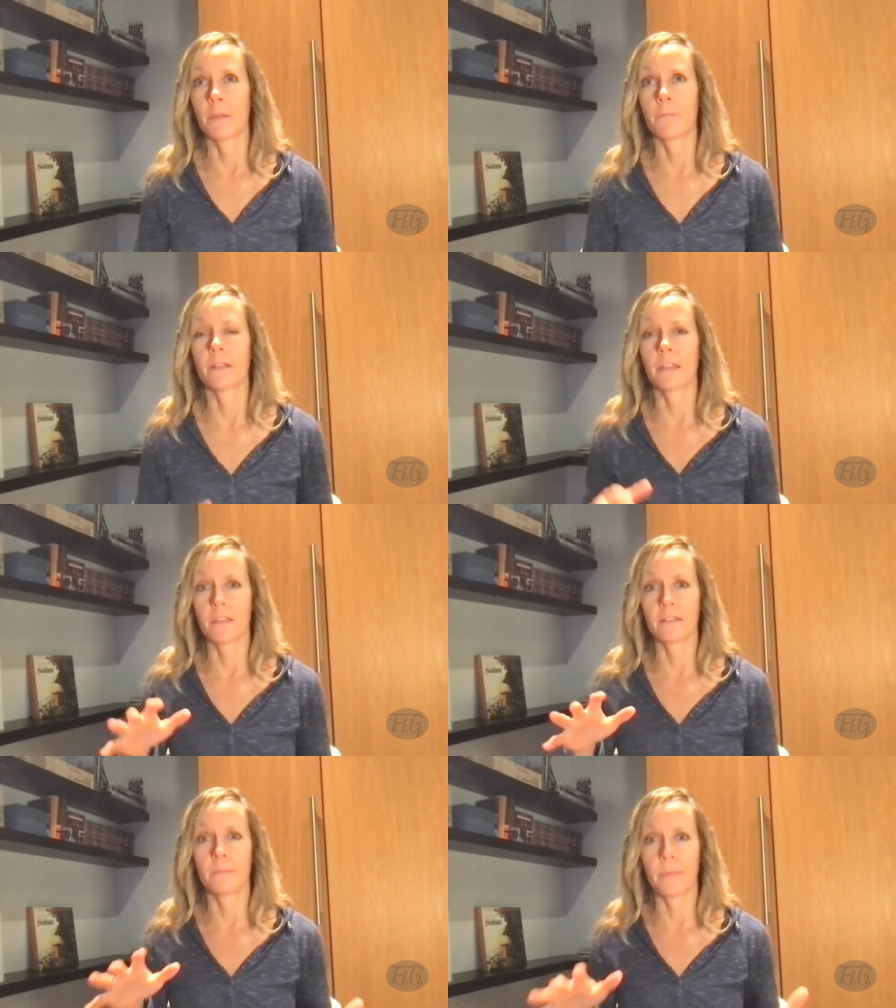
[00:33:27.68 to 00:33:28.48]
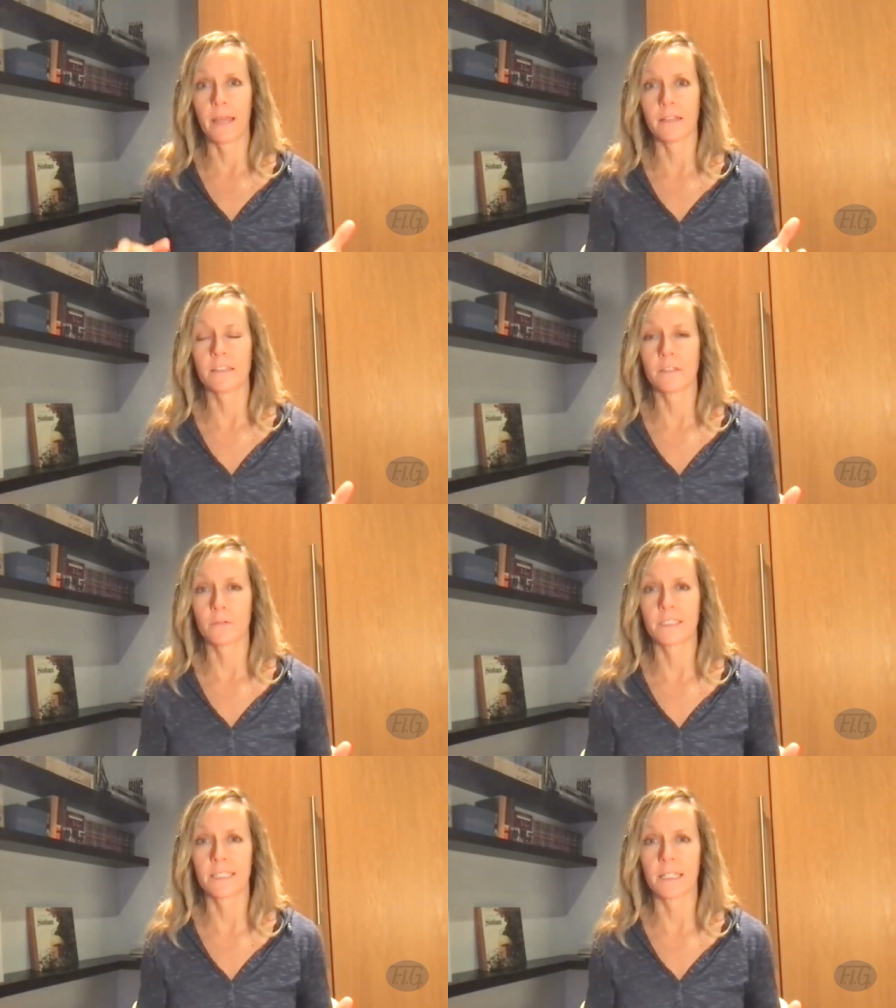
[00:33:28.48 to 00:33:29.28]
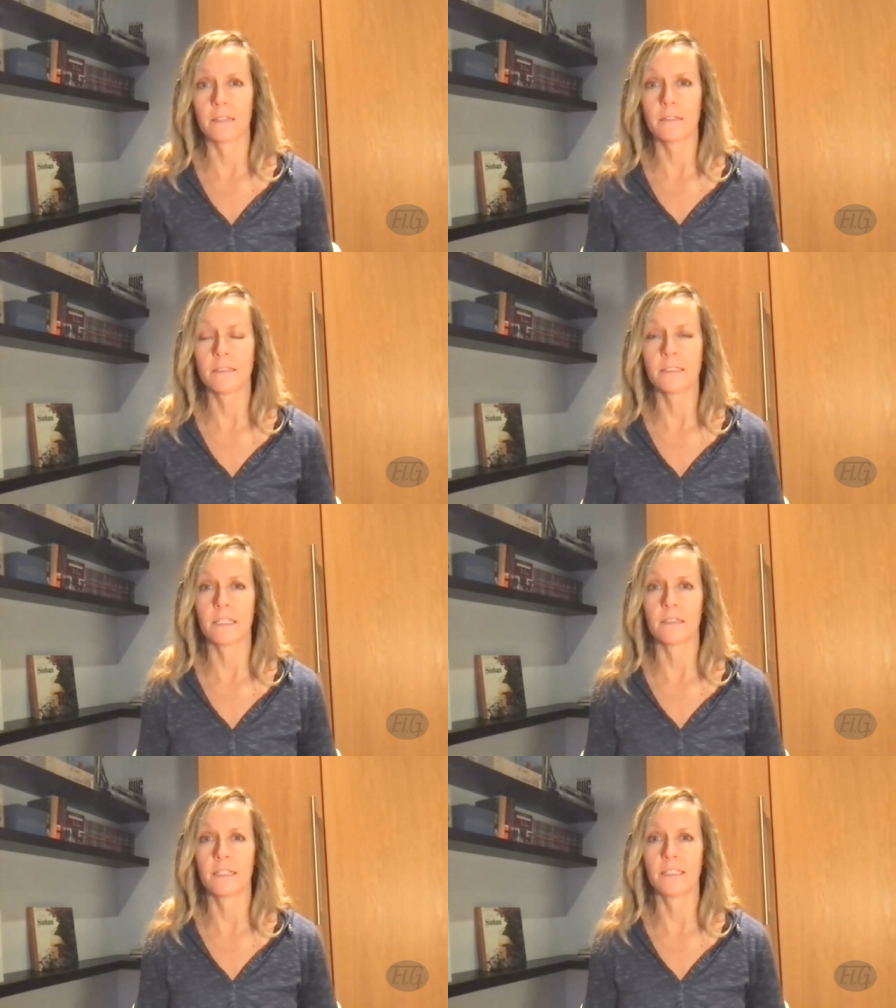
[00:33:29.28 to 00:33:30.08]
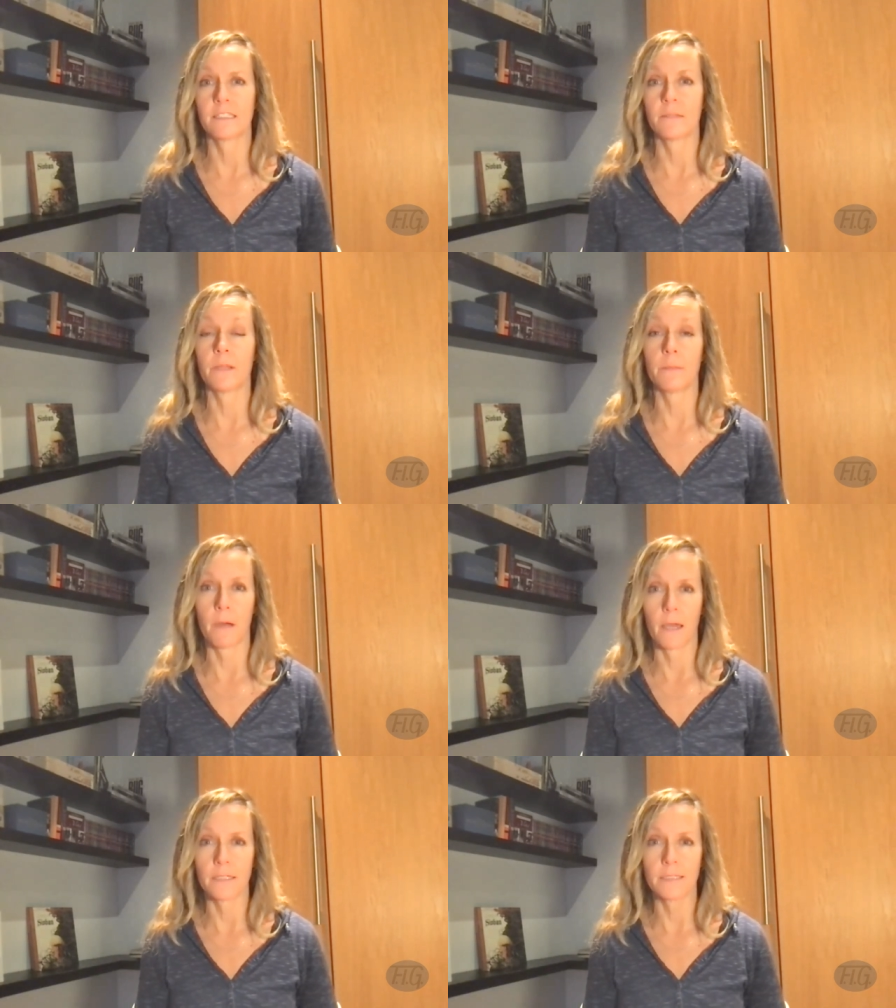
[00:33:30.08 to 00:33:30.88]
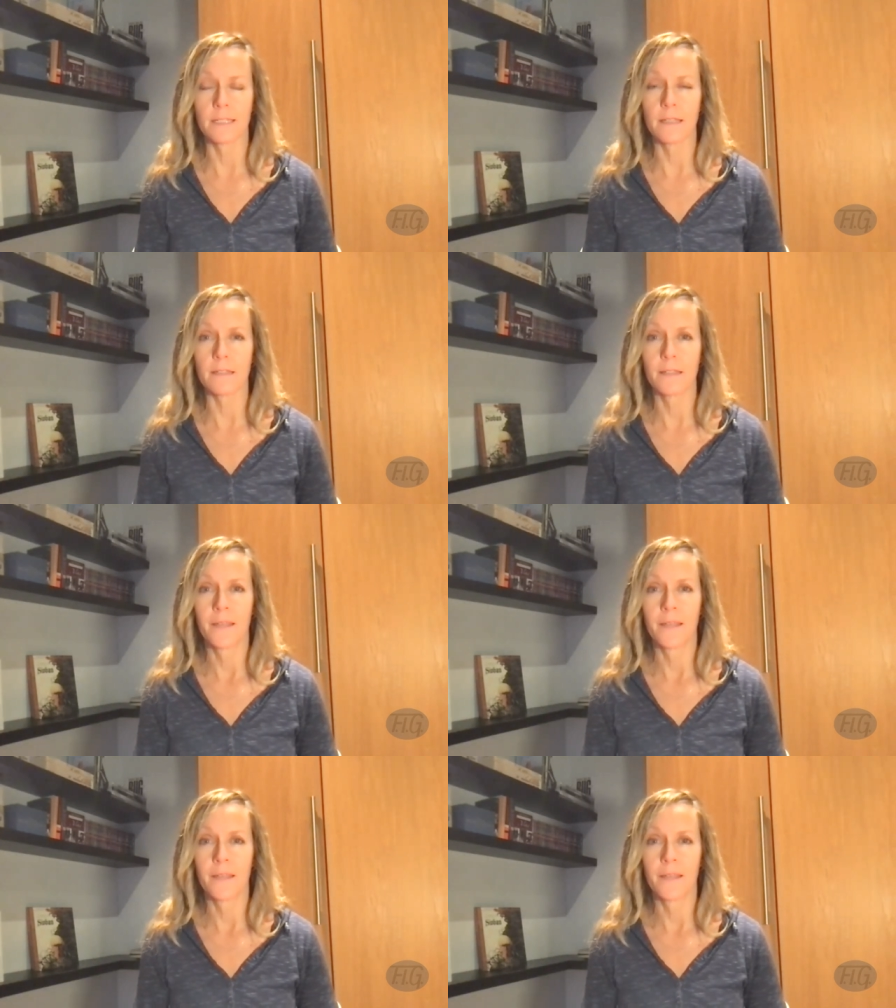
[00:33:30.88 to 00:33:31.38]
I really think to balance those scales, it needs to be a mindset.